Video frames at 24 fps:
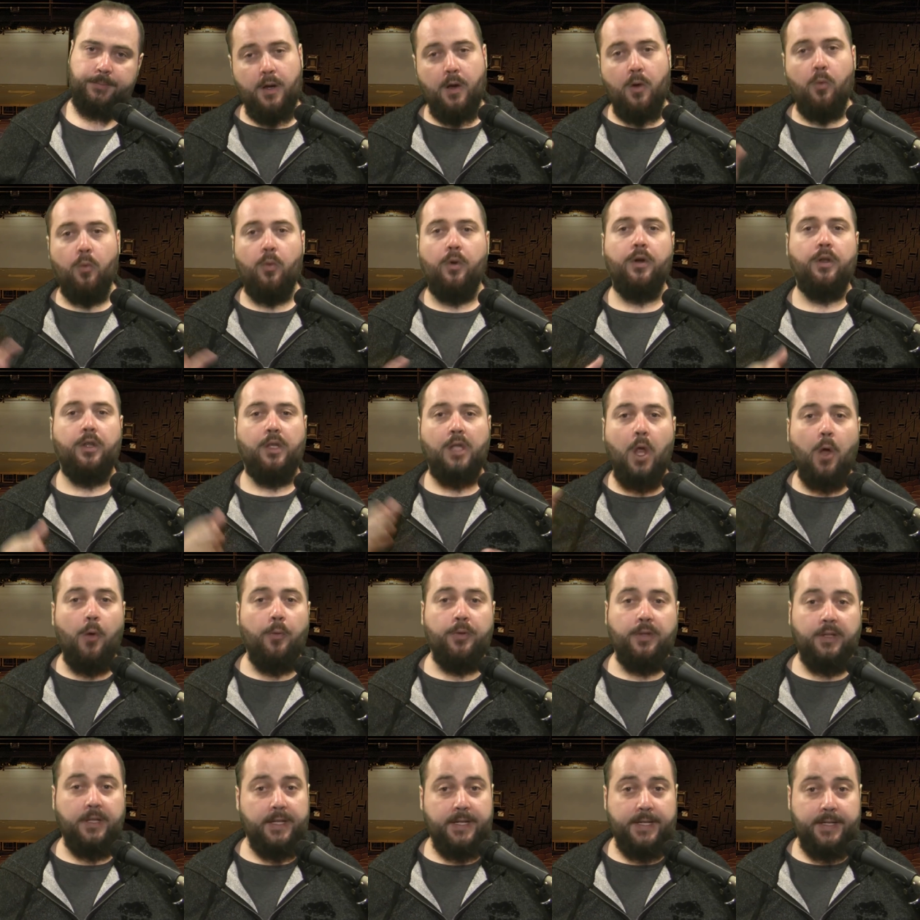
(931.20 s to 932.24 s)
We're
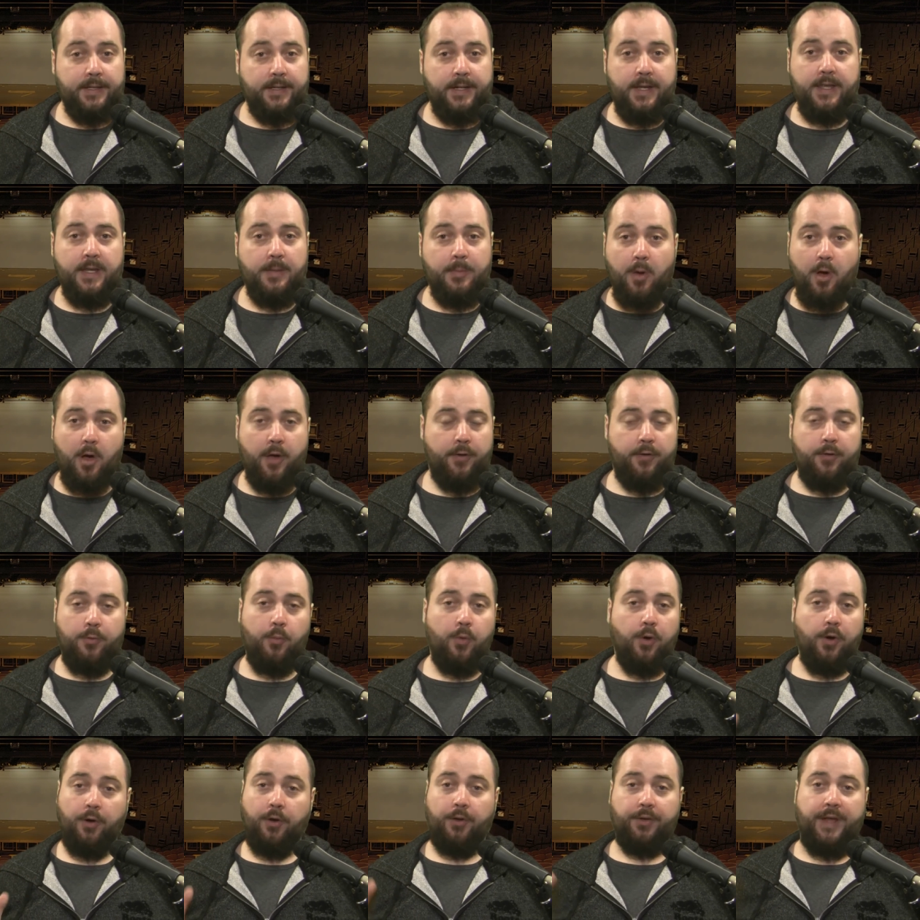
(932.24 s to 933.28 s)
lonely in the modern
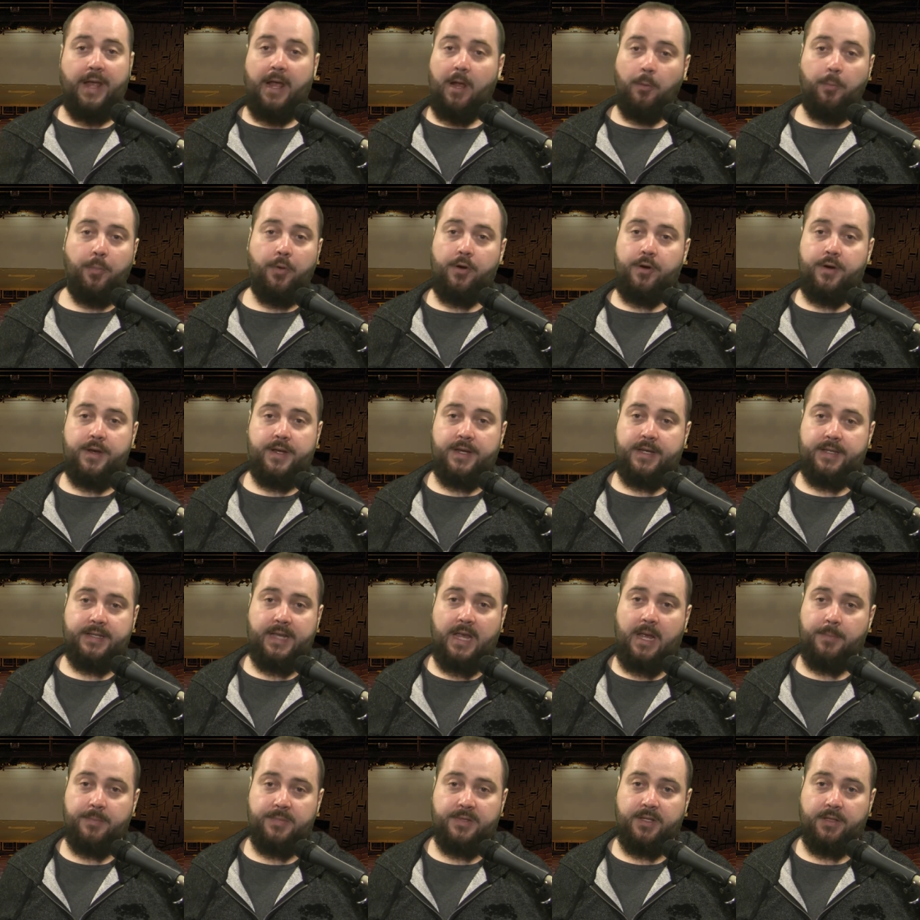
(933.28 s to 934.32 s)
world. Alberti is
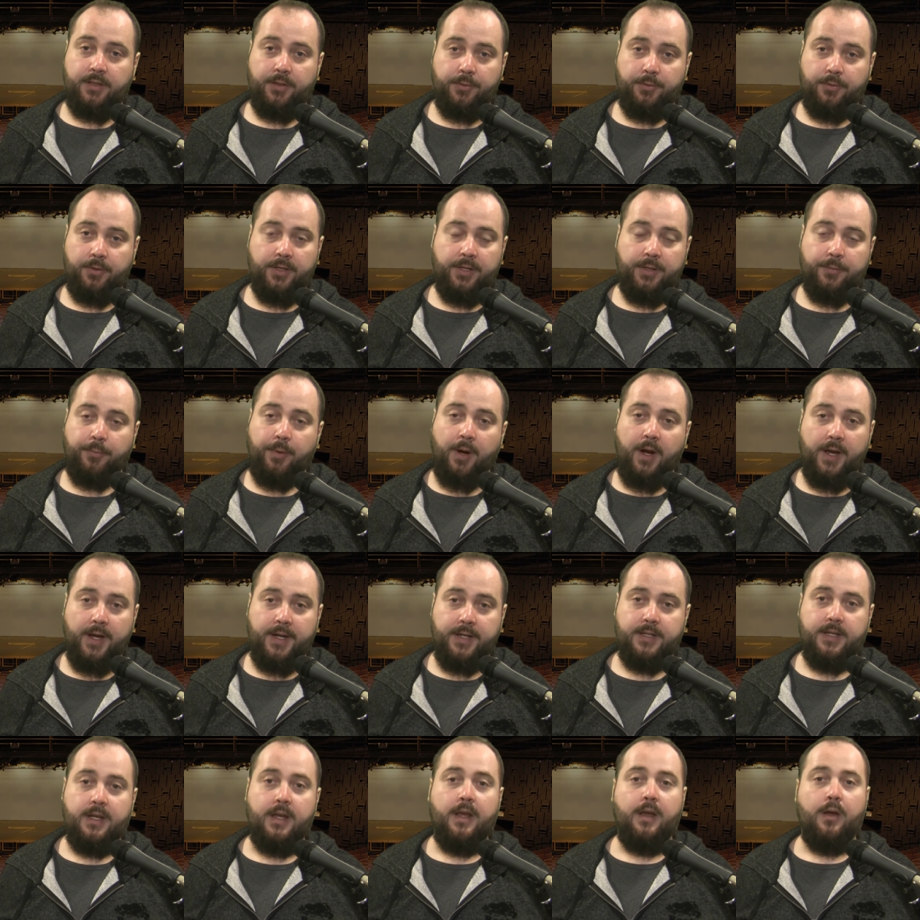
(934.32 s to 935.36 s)
absolutely
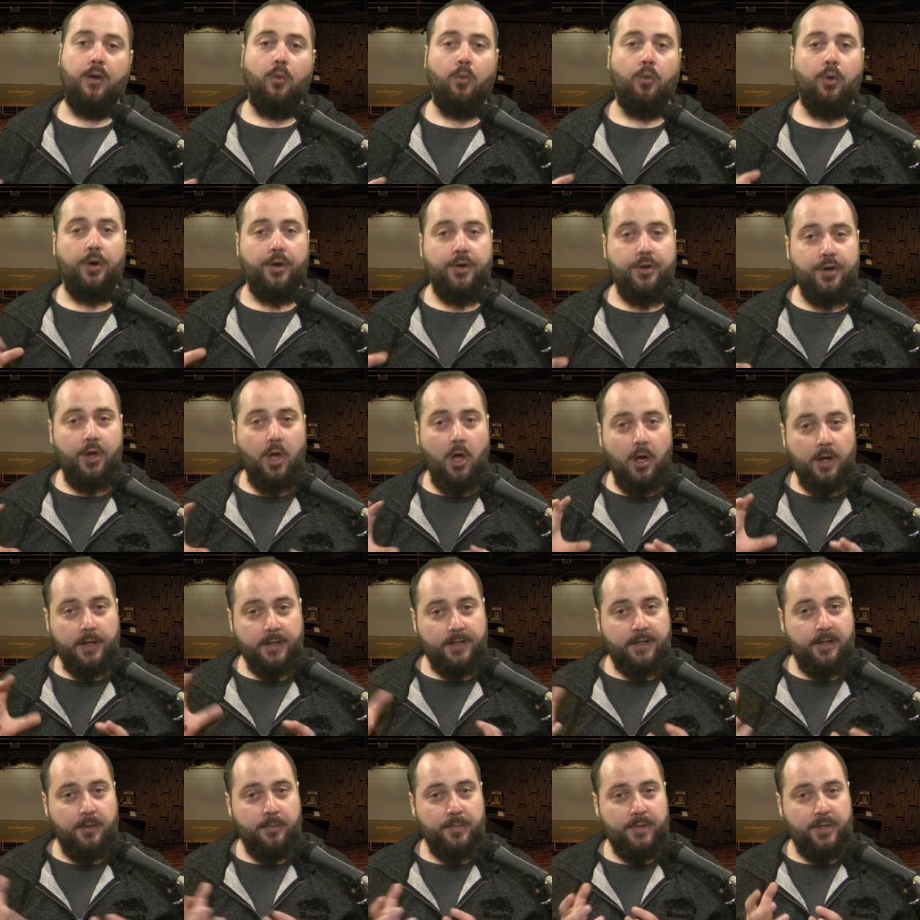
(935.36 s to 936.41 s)
right. We're not
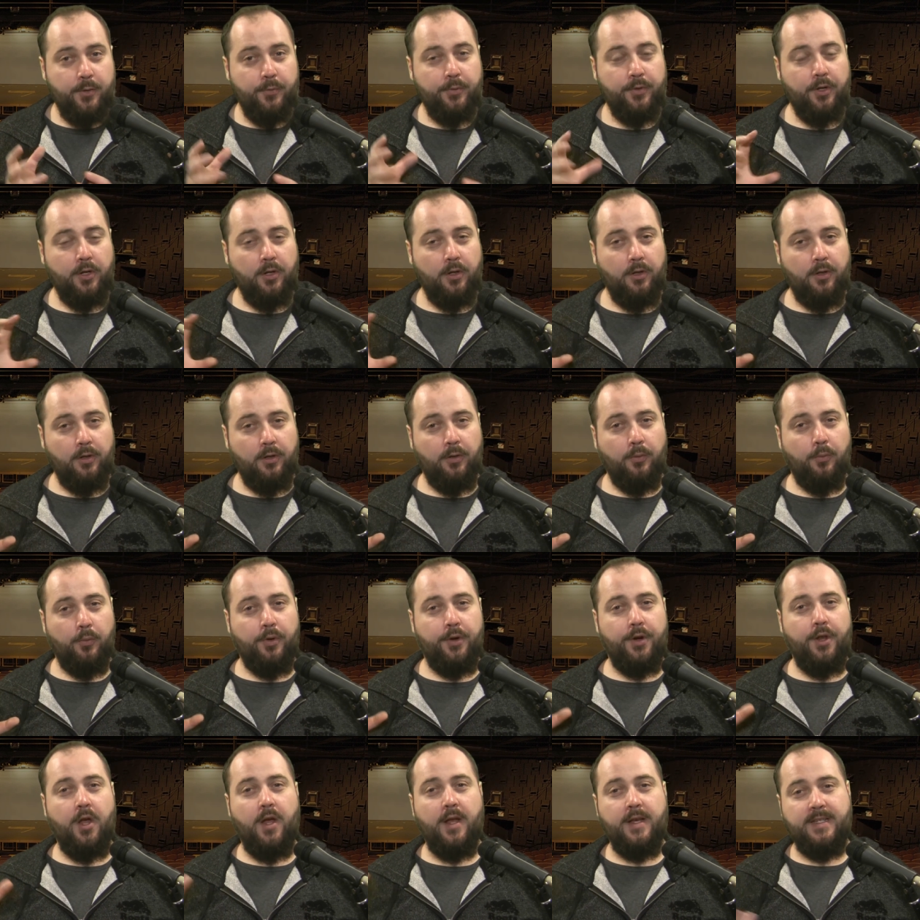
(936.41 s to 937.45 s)
communal,
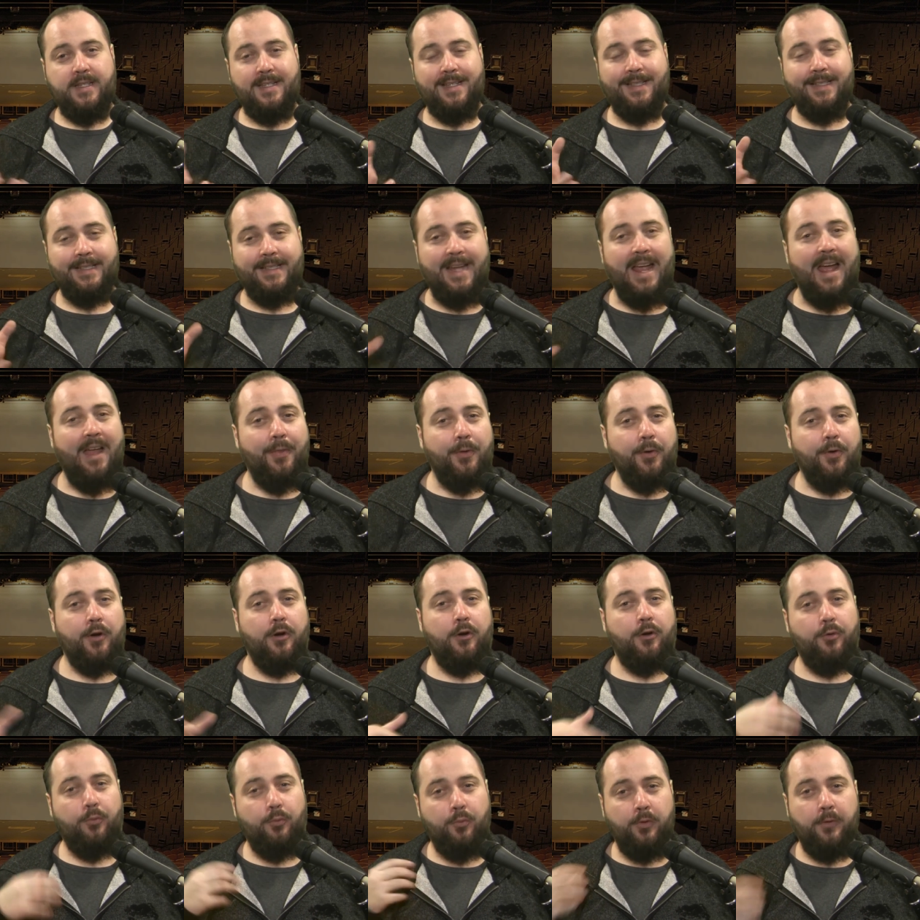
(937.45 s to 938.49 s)
we're not
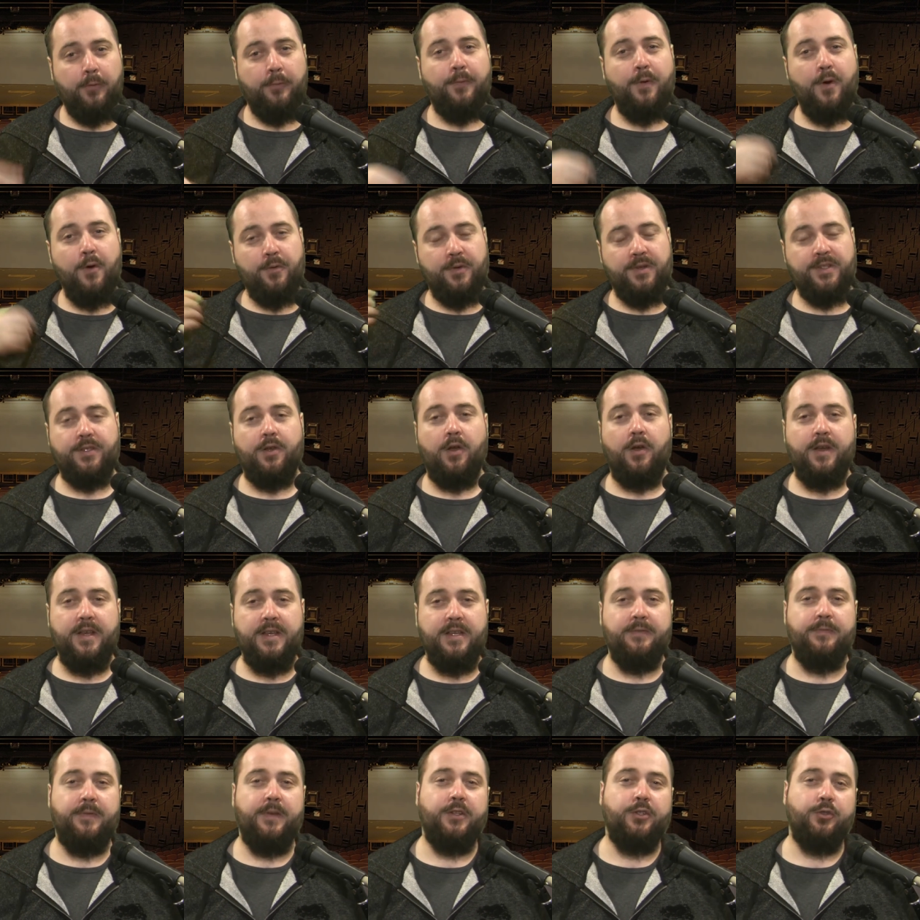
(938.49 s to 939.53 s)
together, we're focused on
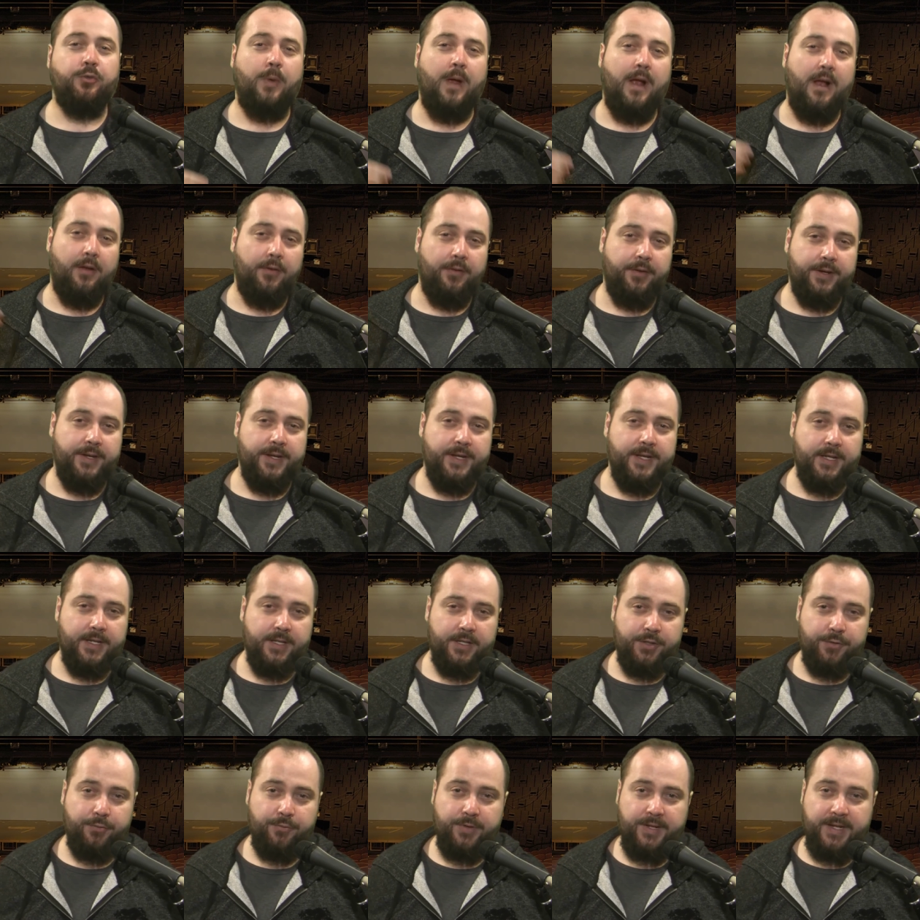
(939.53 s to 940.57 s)
individuality
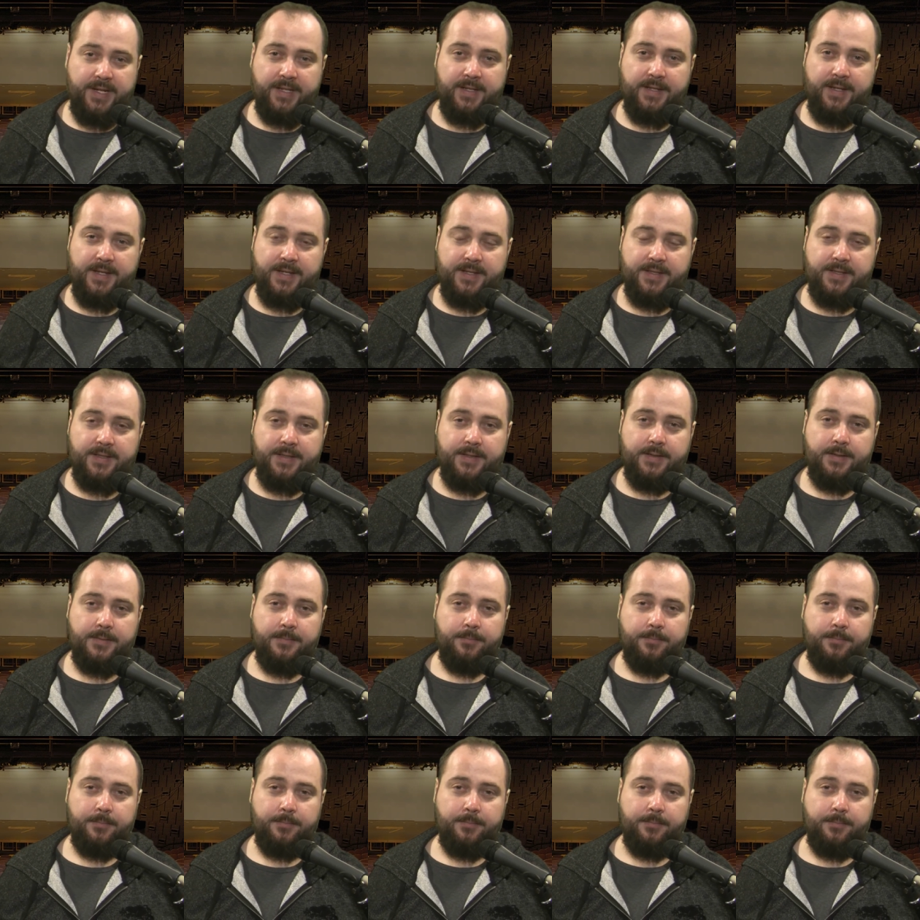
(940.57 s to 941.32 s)
and uniqueness